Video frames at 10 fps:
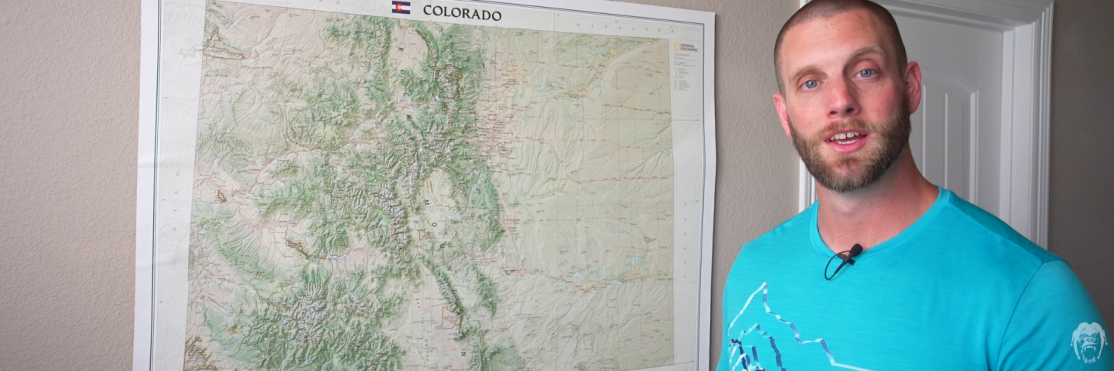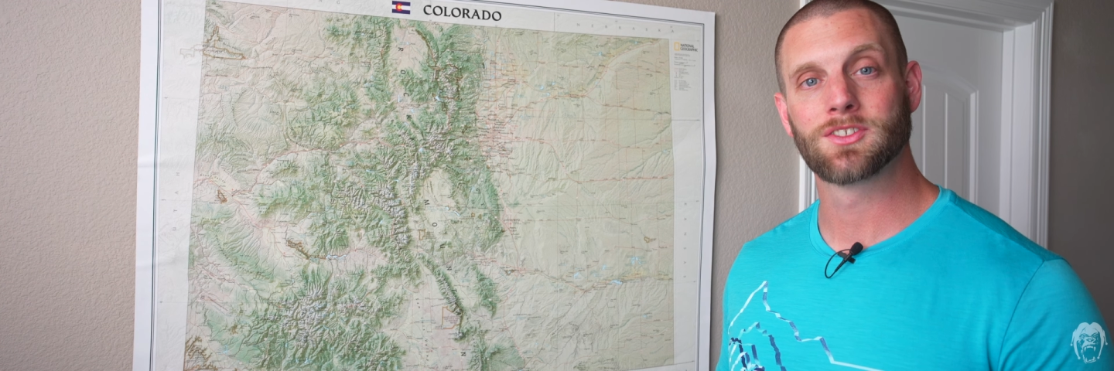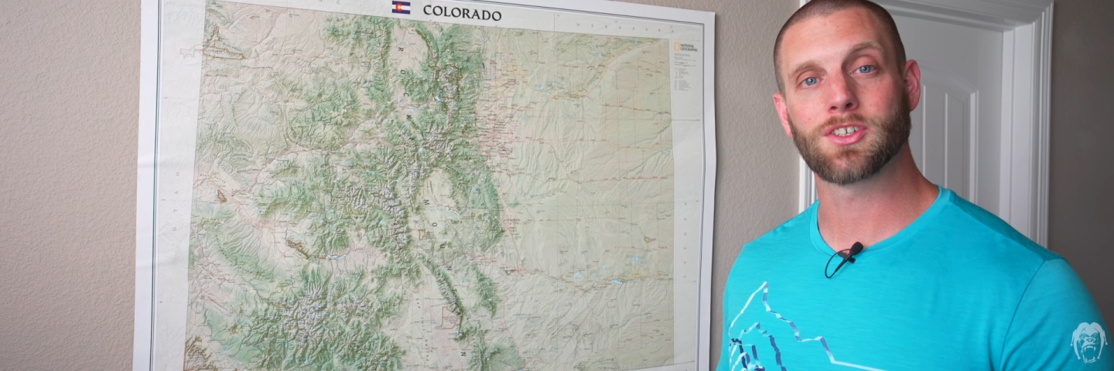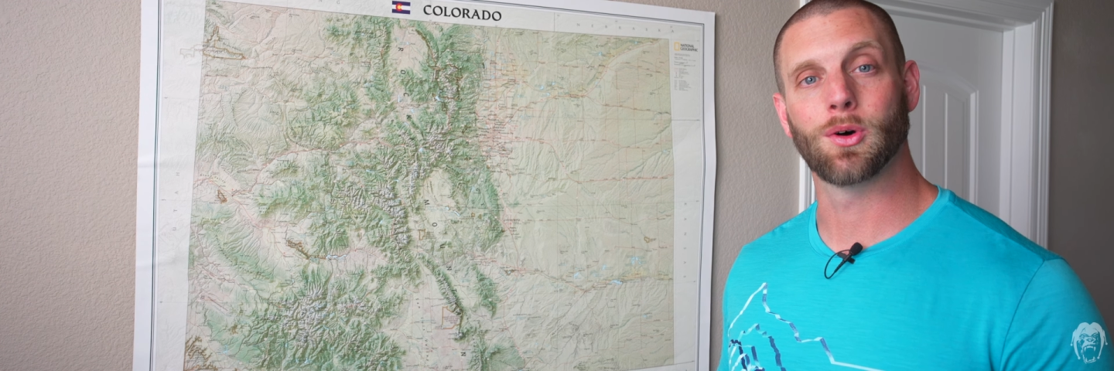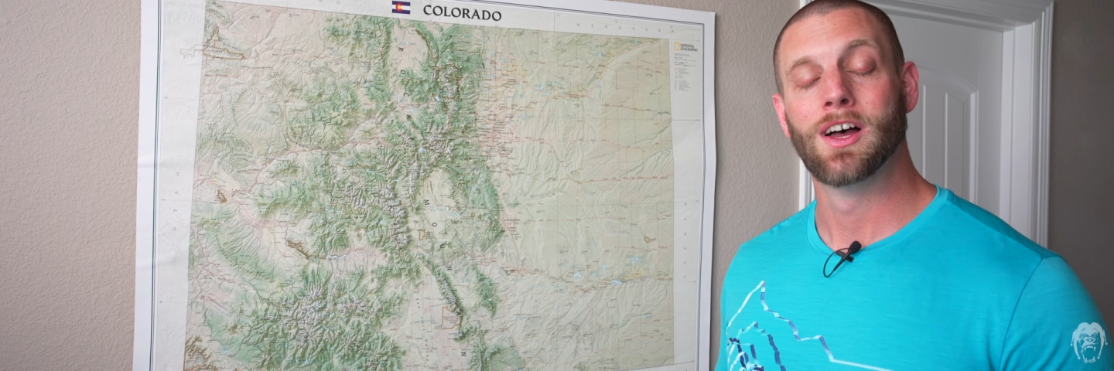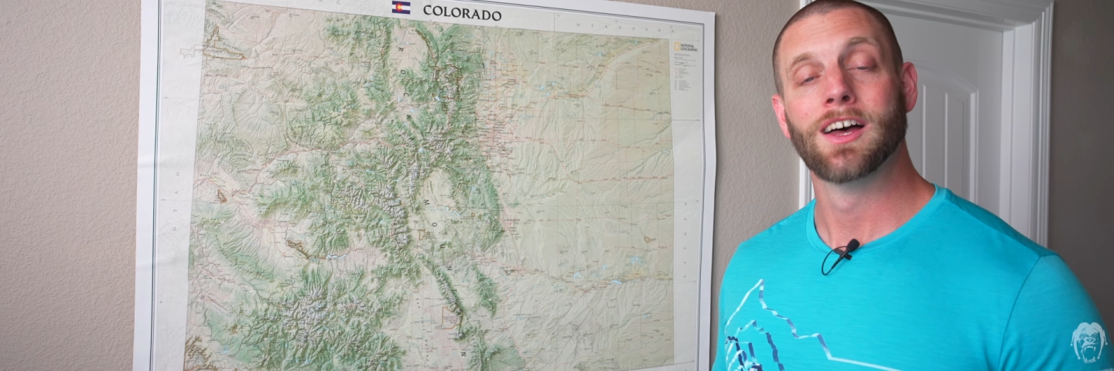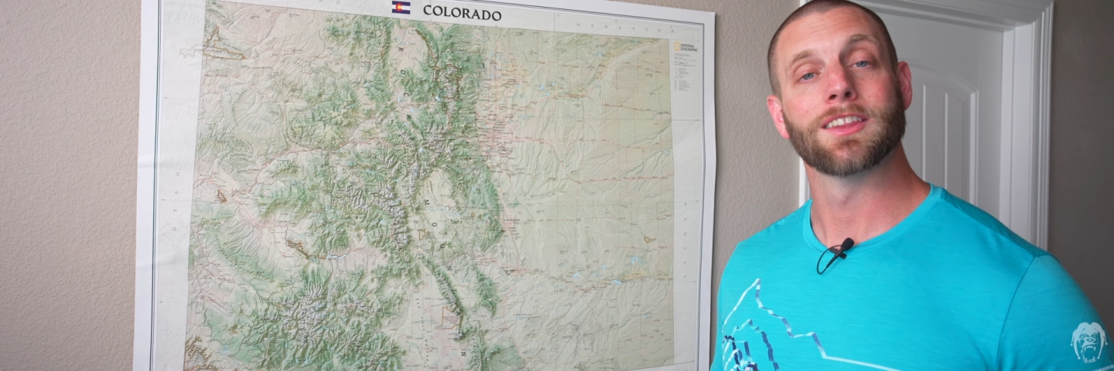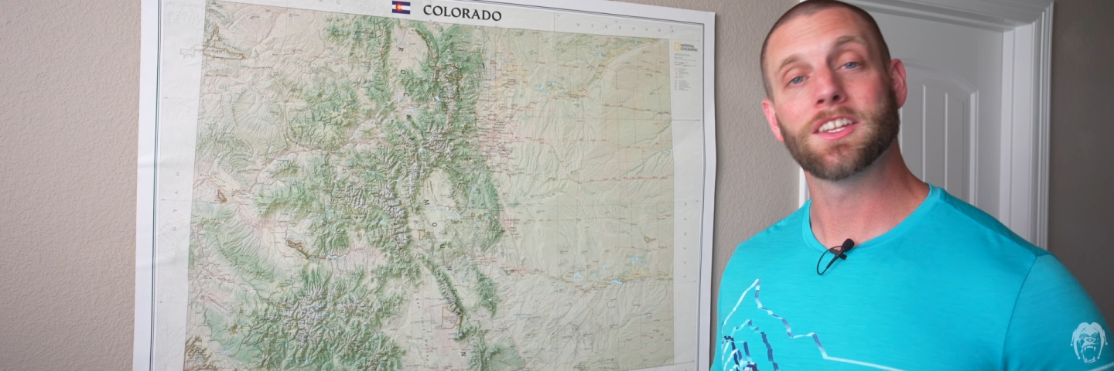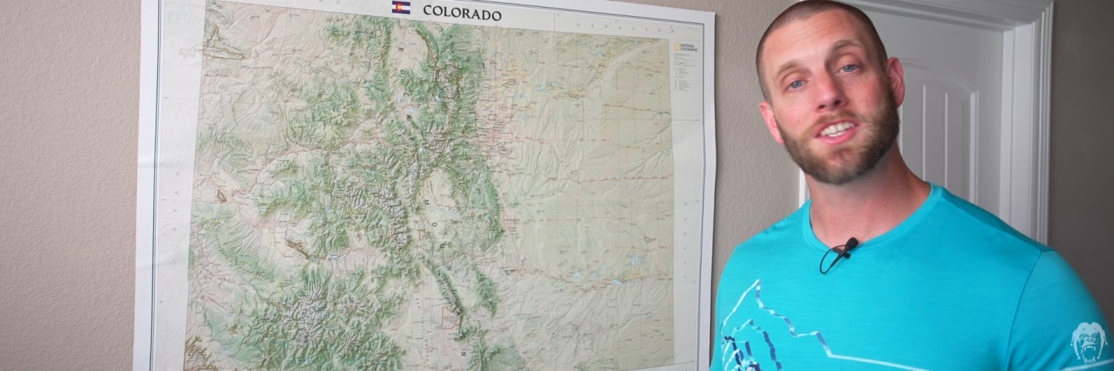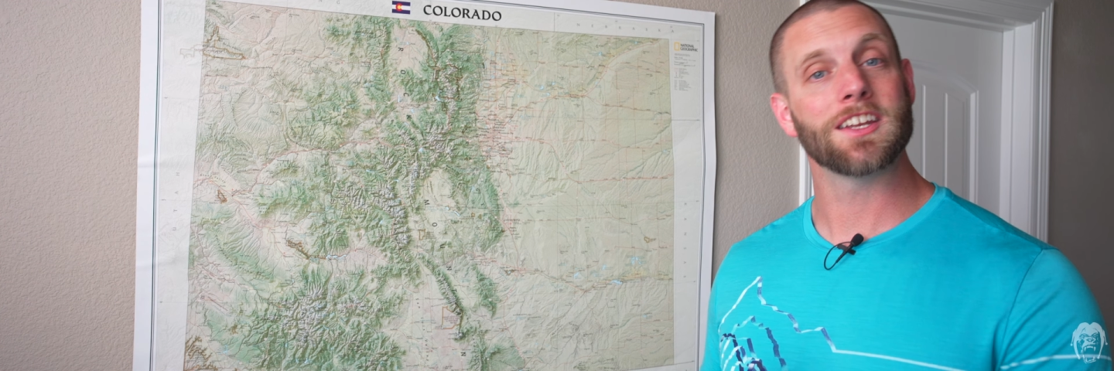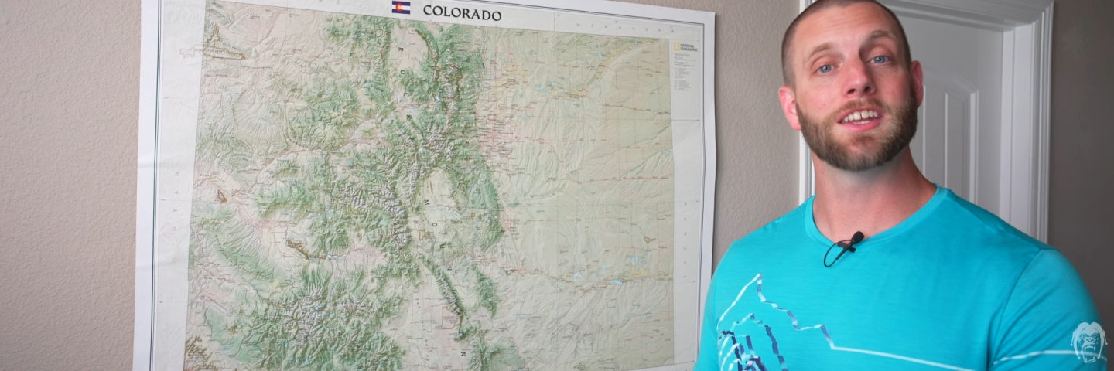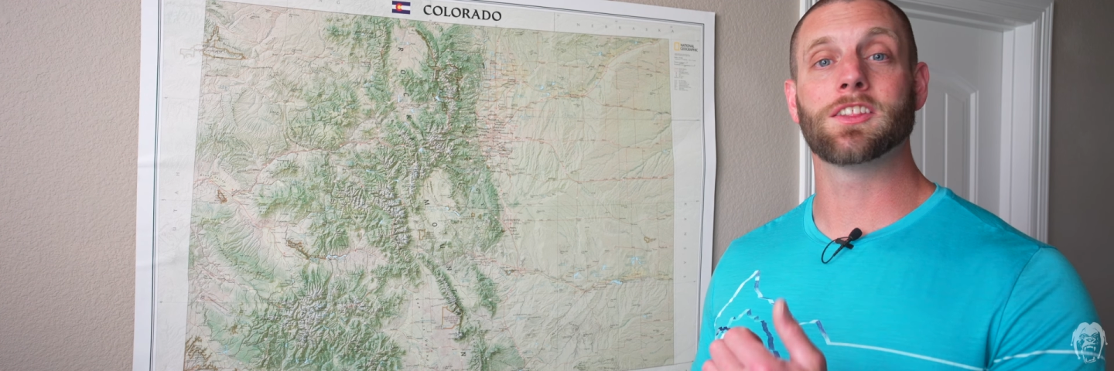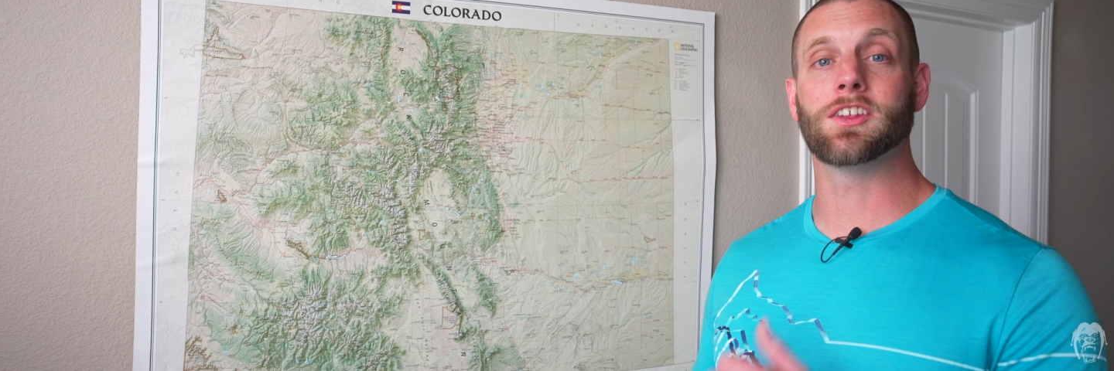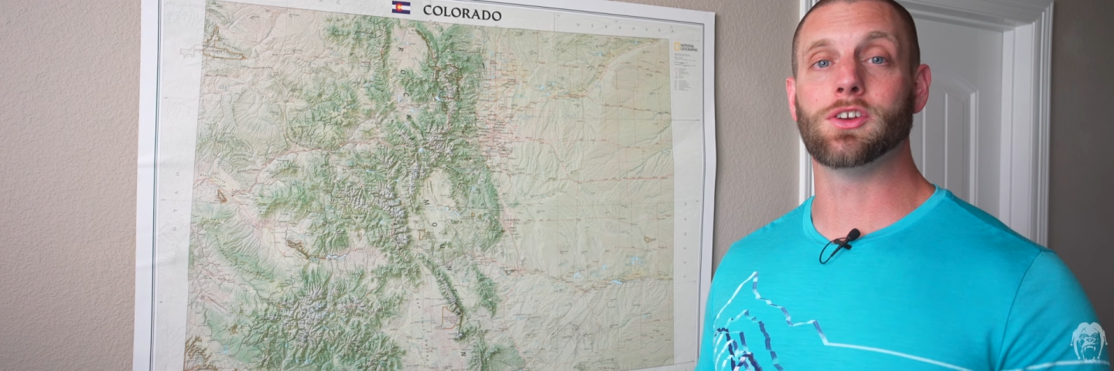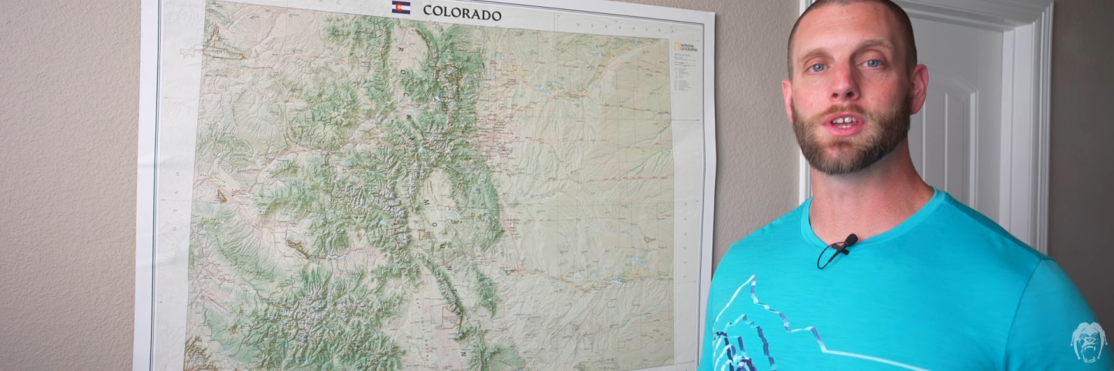So let's get into
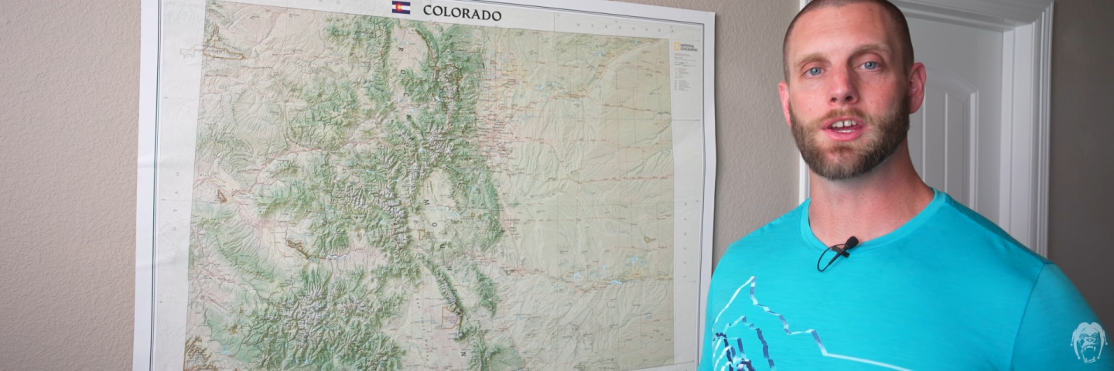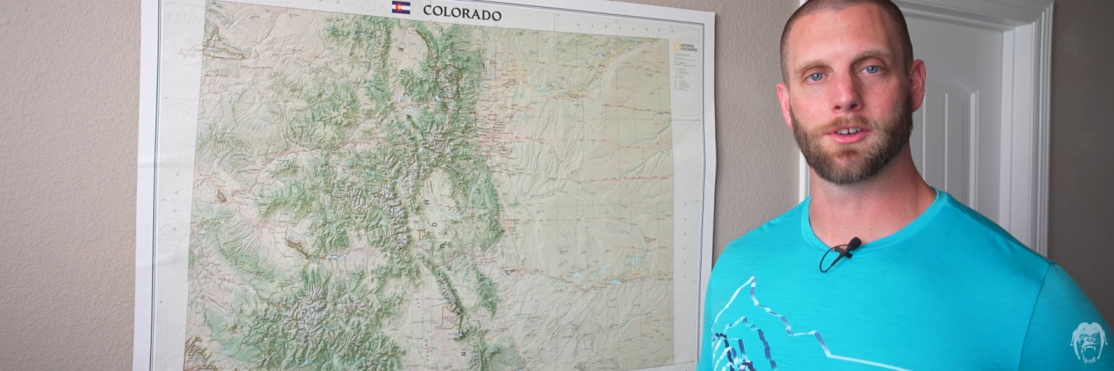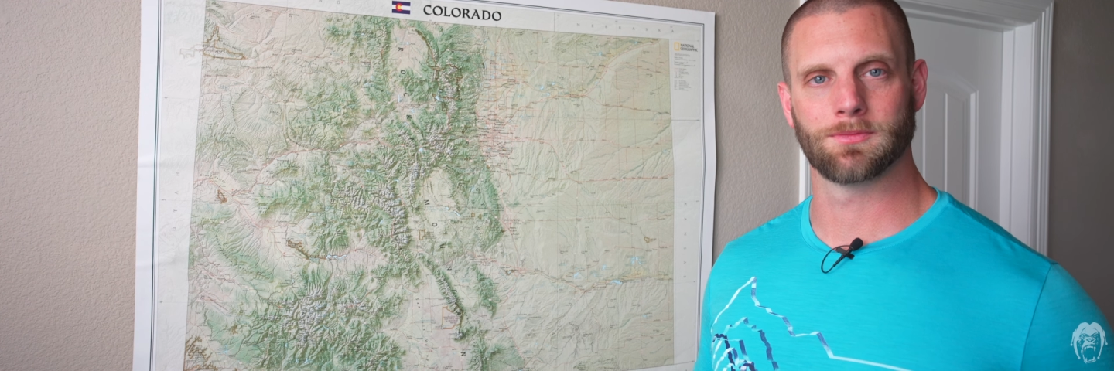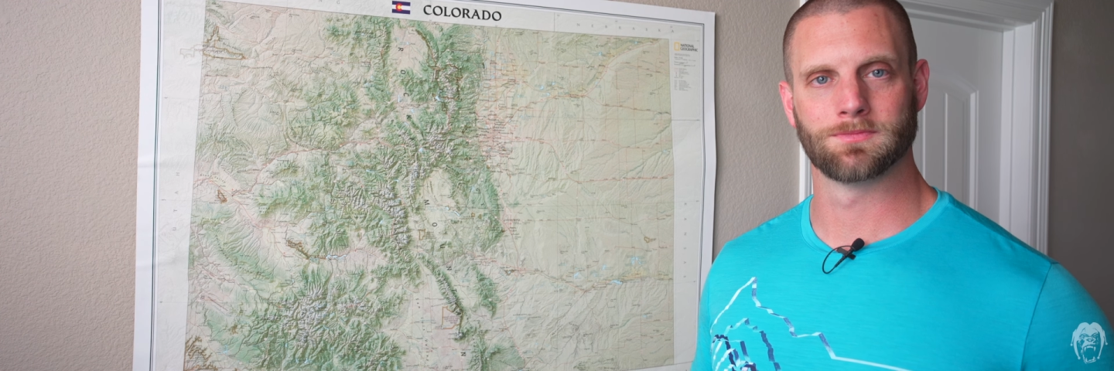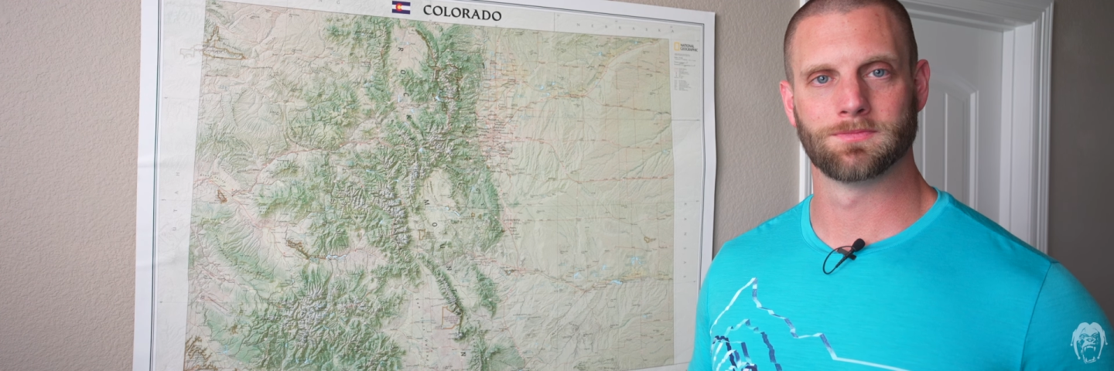the new gear.